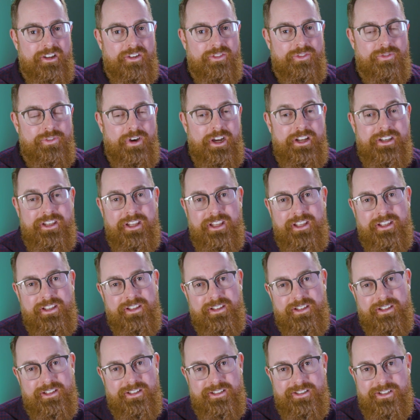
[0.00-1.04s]
finding
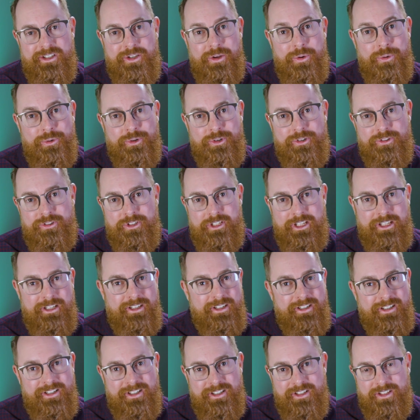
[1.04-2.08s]
an owner
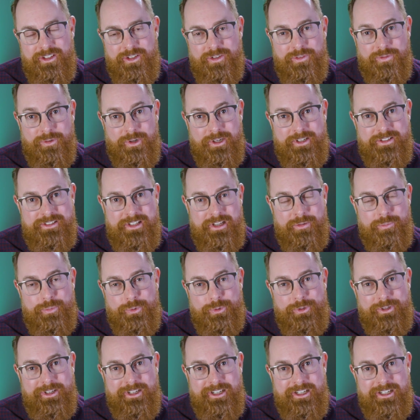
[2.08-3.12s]
lead, for
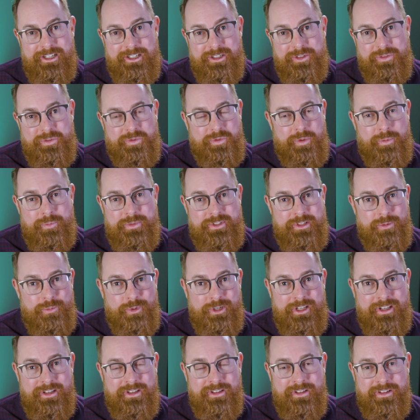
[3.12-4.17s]
example, from
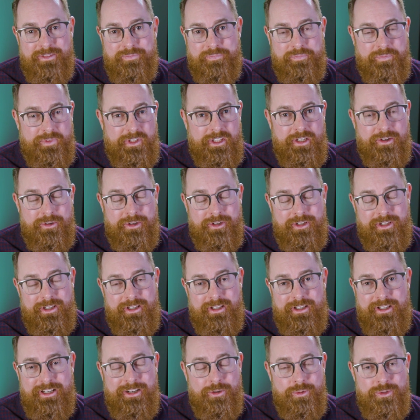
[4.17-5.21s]
someone in
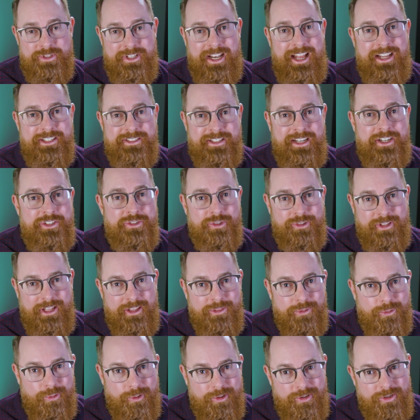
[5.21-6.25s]
and who's an accidental
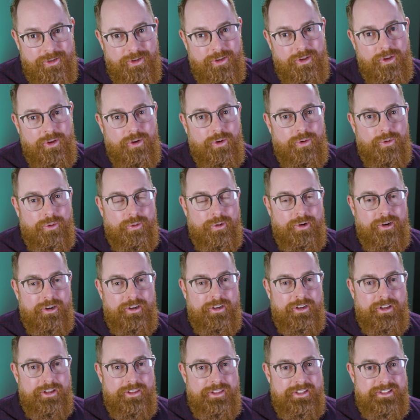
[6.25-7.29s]
landlord,
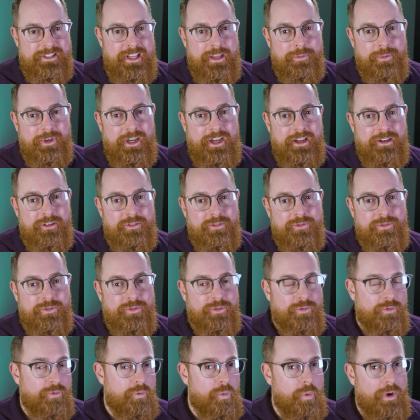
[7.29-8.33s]
or the same kind
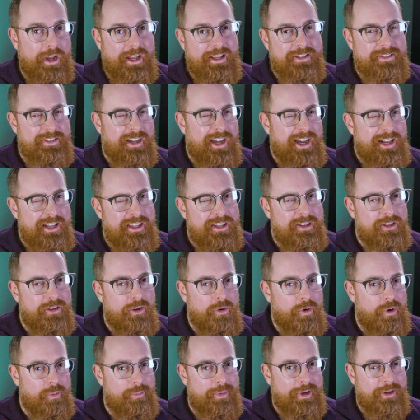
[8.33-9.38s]
of way. So how do you
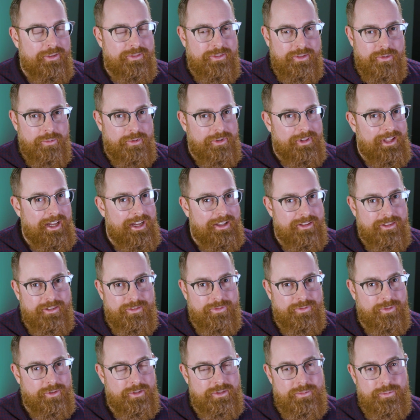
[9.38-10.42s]
go about doing that in the
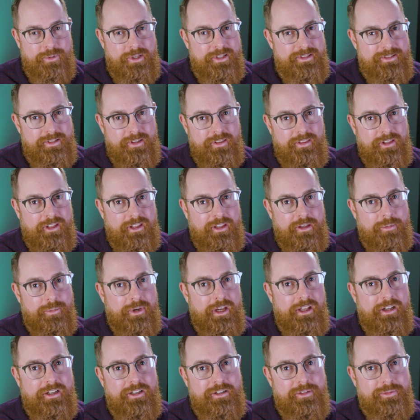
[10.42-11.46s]
first place and thinking
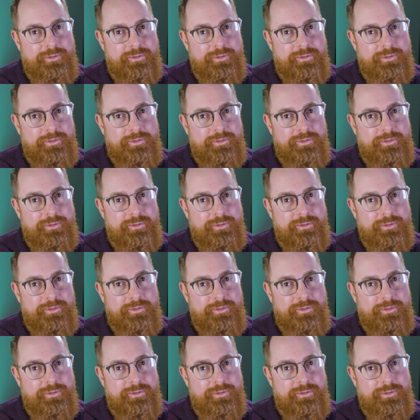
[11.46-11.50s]
about it?